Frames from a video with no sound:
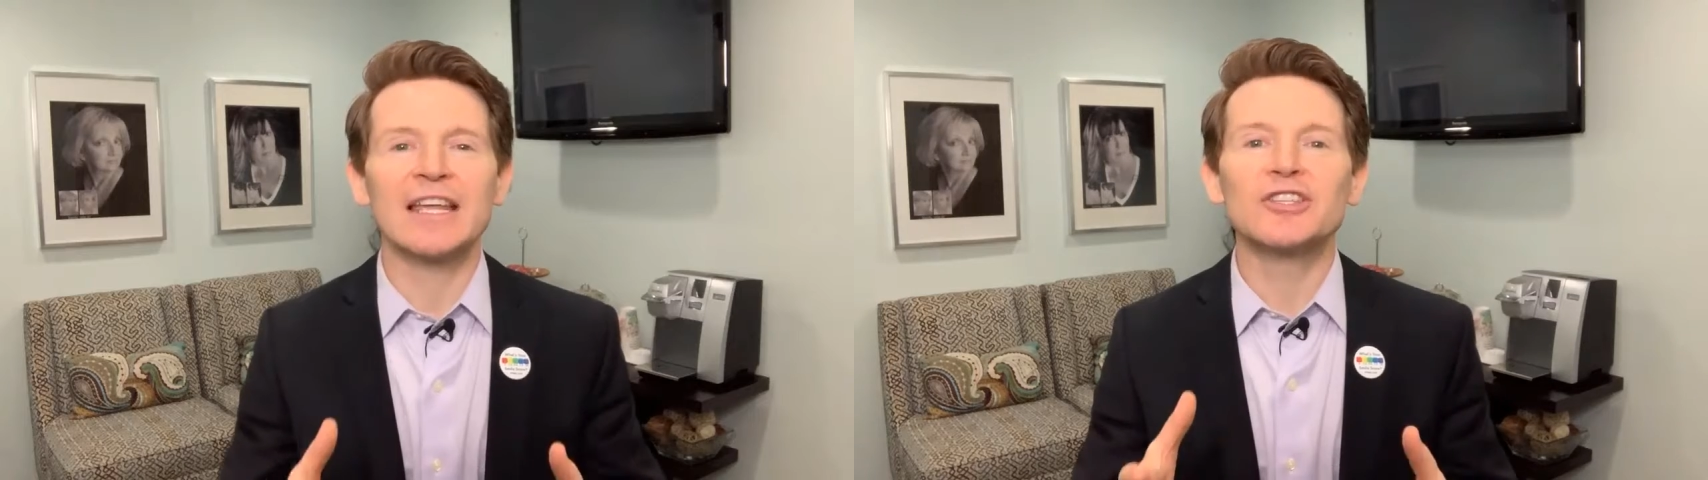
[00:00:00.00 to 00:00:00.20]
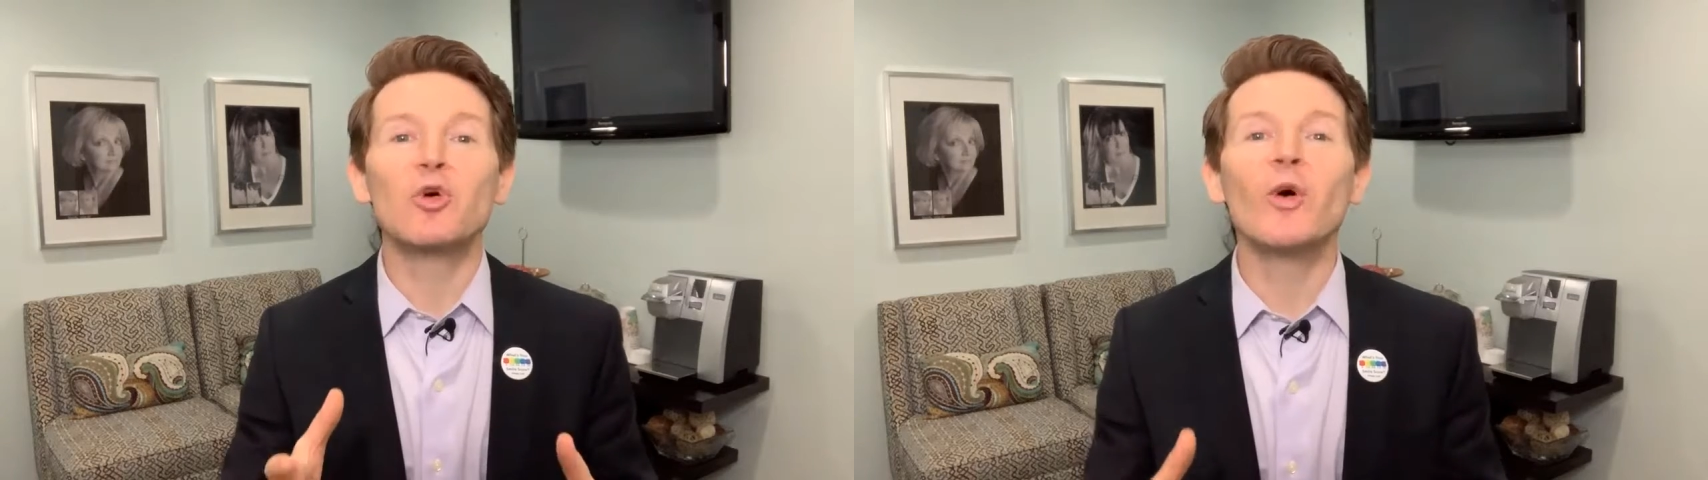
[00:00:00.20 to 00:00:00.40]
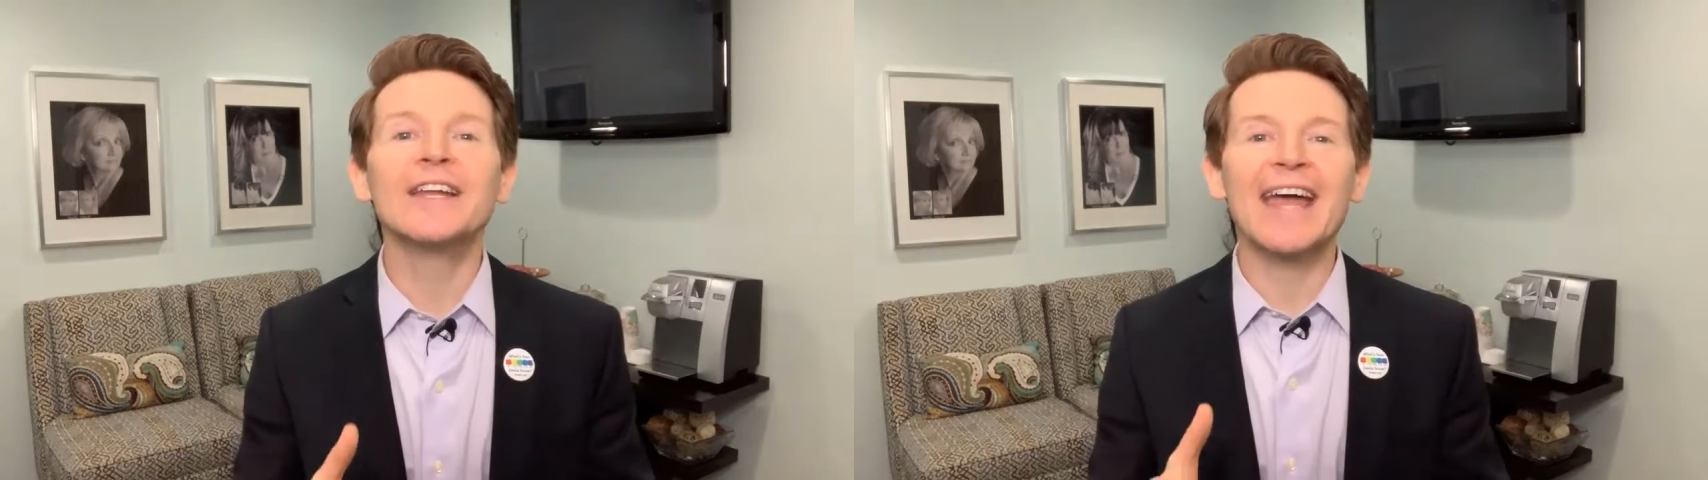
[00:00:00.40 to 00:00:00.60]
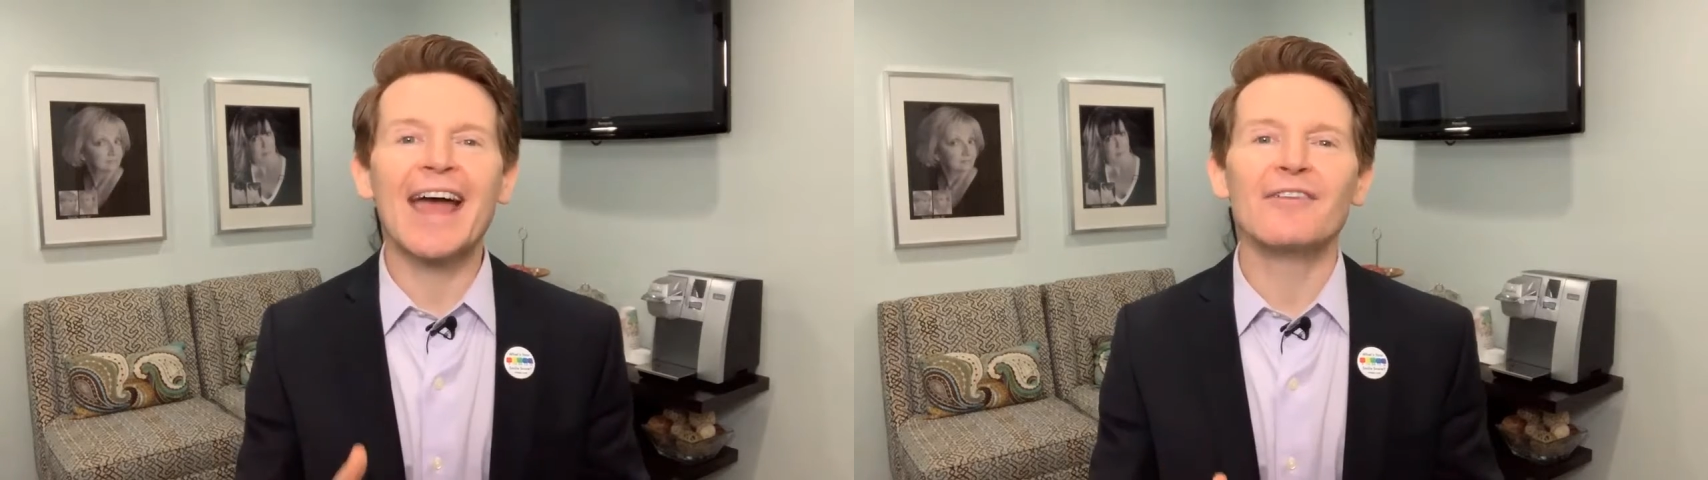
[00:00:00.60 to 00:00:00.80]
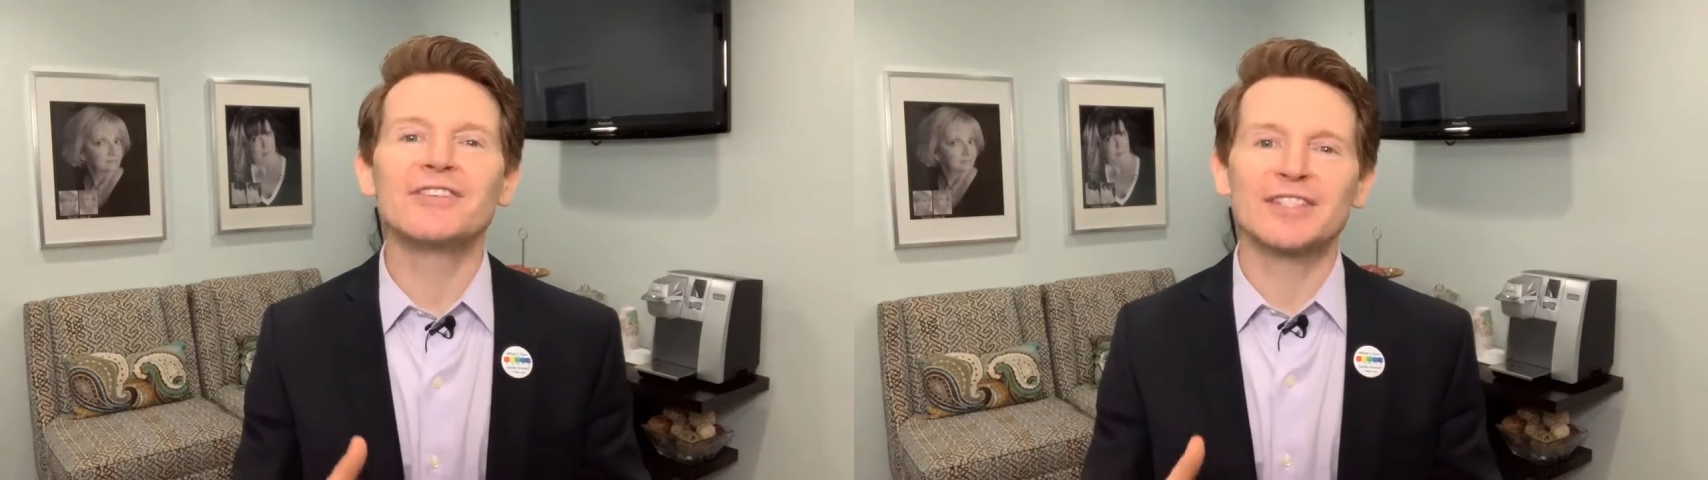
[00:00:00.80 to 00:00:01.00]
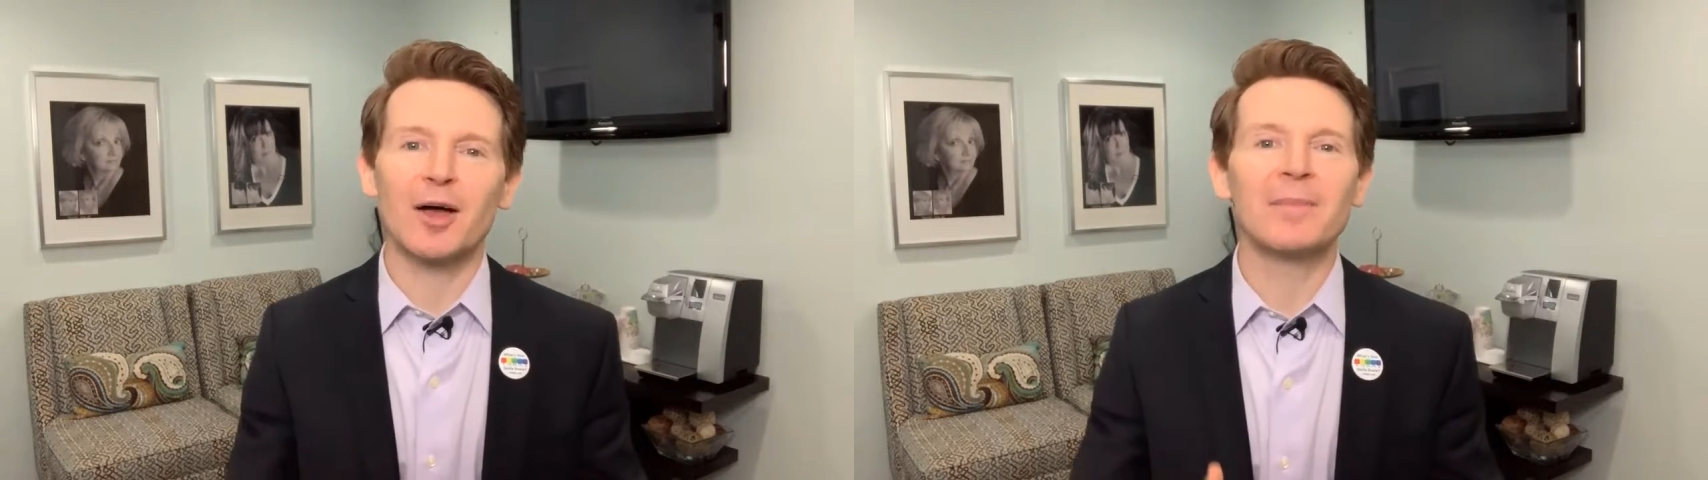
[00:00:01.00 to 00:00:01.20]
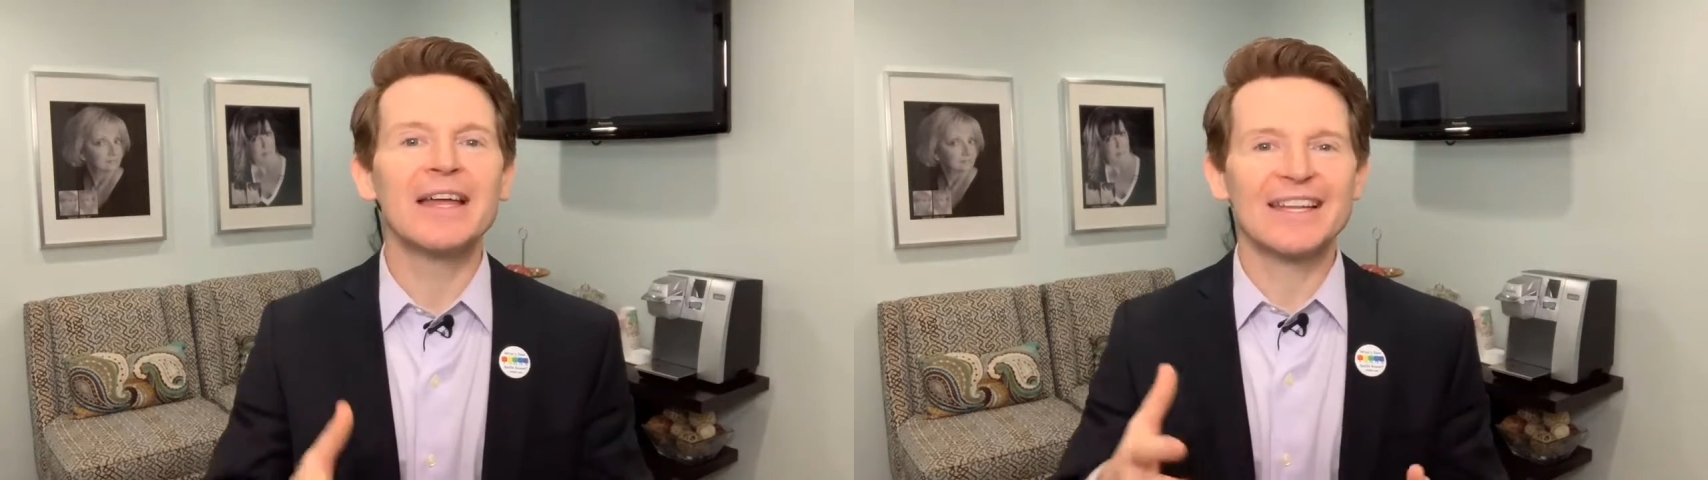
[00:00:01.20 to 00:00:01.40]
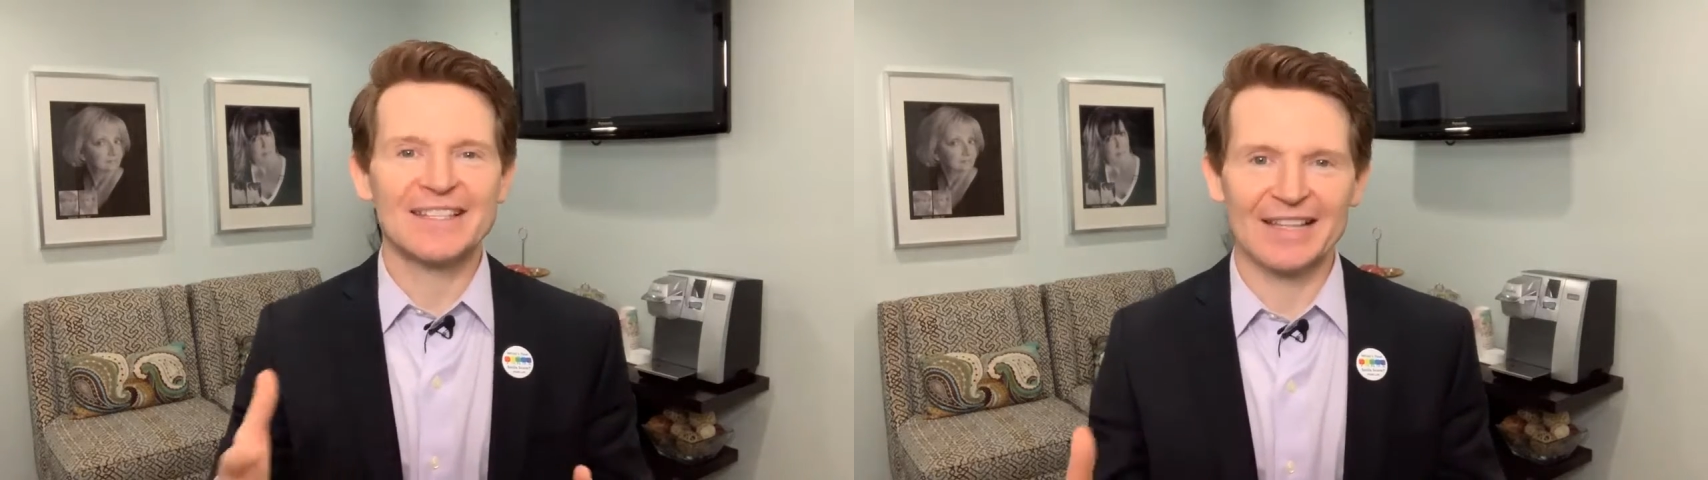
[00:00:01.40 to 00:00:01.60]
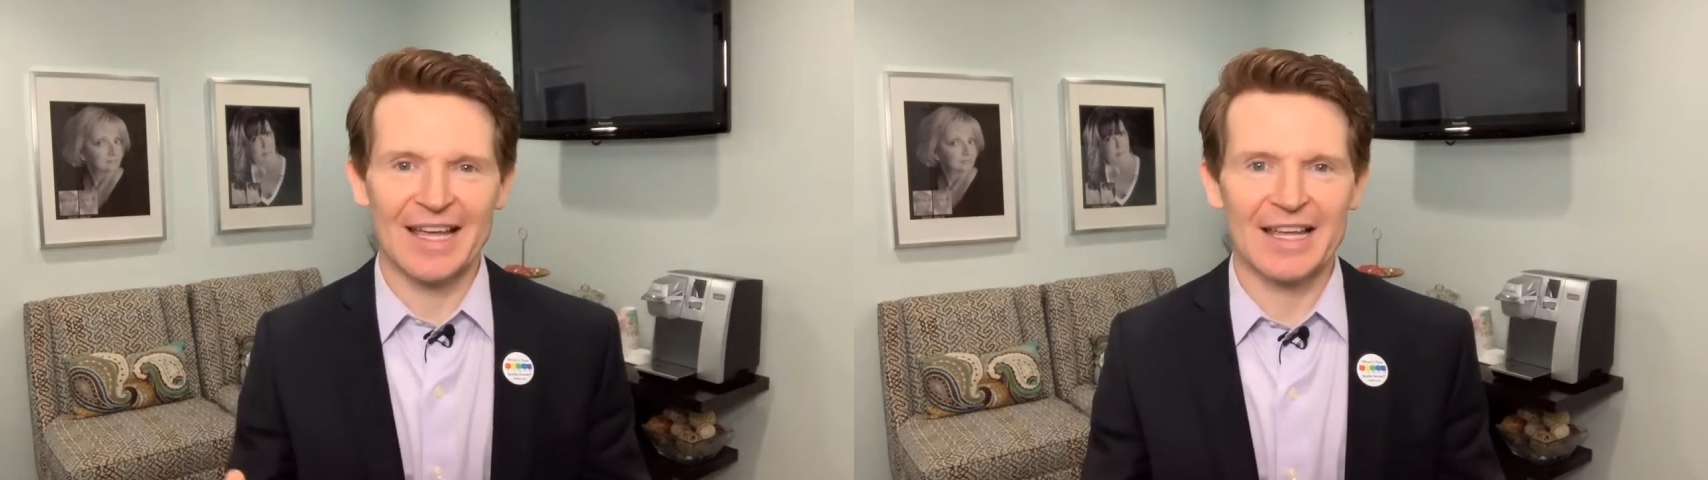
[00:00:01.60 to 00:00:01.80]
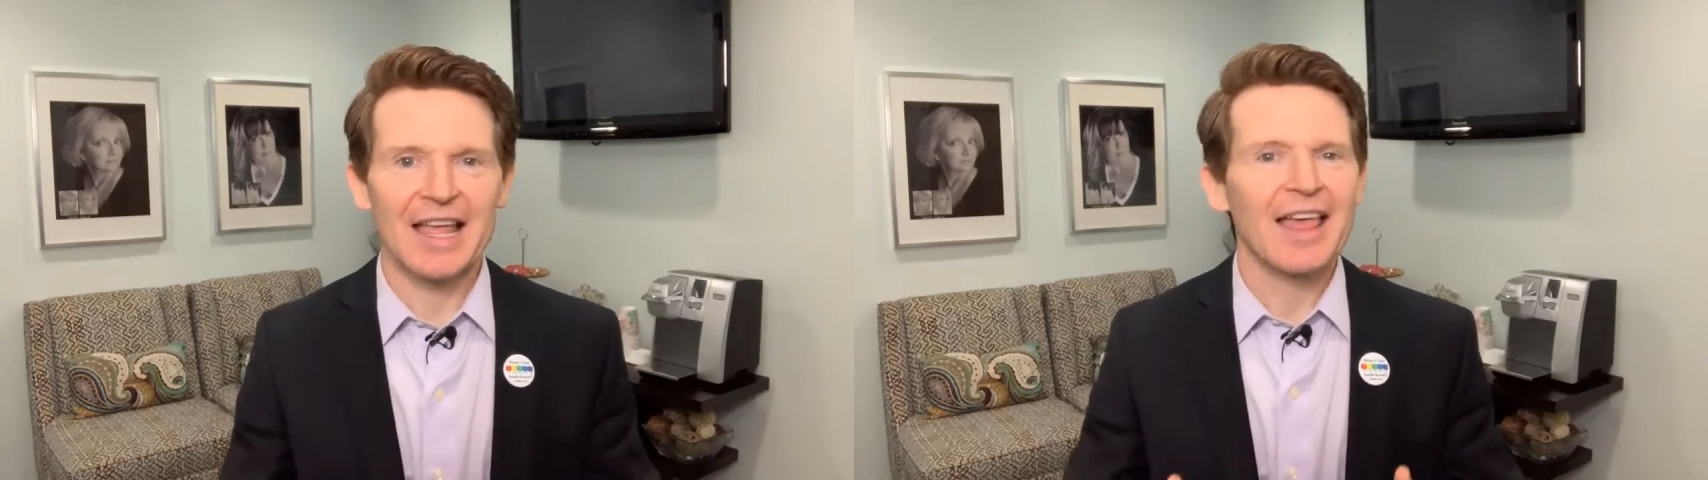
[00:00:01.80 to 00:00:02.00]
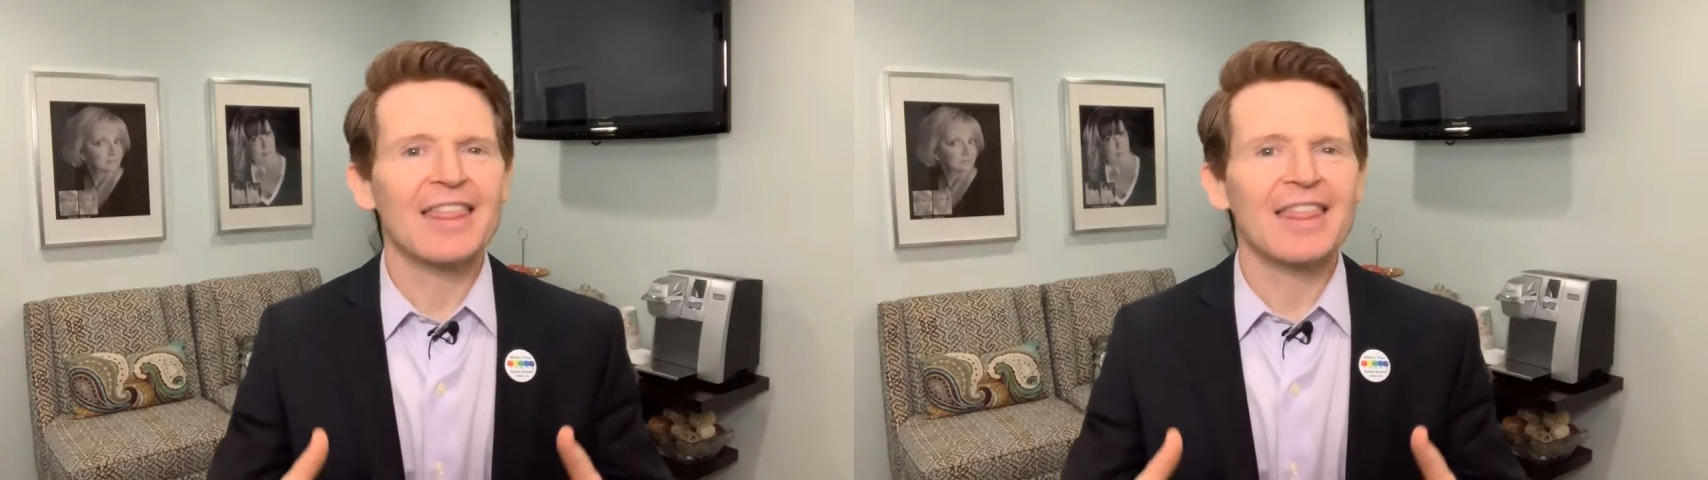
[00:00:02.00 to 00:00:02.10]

is going to have some delay,